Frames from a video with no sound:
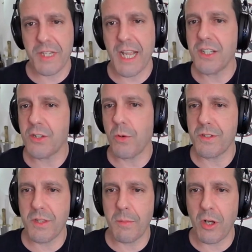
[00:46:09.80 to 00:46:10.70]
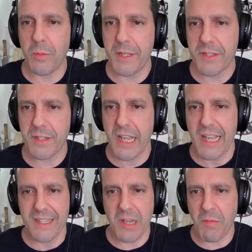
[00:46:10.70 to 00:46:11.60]
tend towards the bulbous.
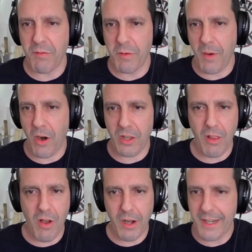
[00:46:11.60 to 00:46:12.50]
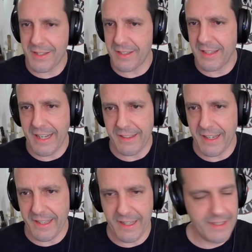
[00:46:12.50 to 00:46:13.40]
Some of them are long and sleek
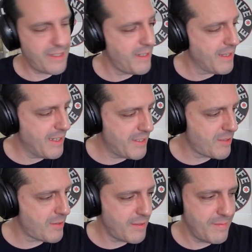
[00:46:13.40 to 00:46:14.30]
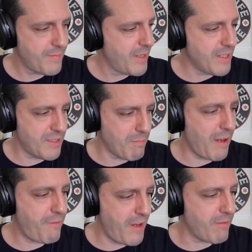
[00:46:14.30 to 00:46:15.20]
like this. This is
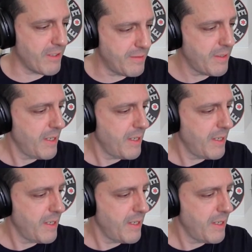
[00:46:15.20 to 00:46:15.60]
my favorite.